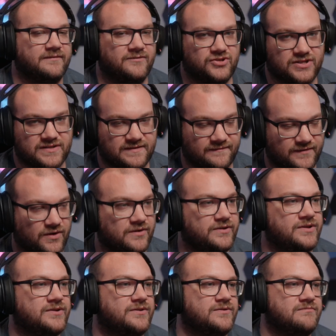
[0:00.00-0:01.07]
adjust
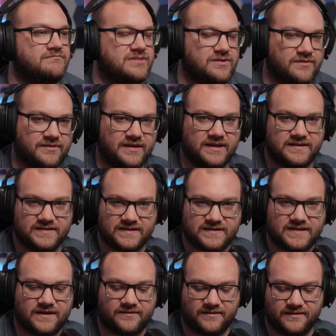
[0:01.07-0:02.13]
volume, mute things, et
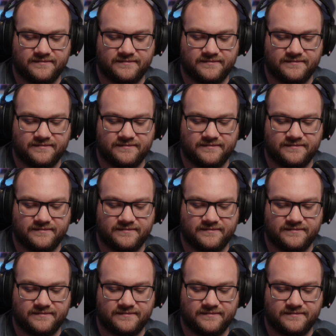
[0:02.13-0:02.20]
cetera?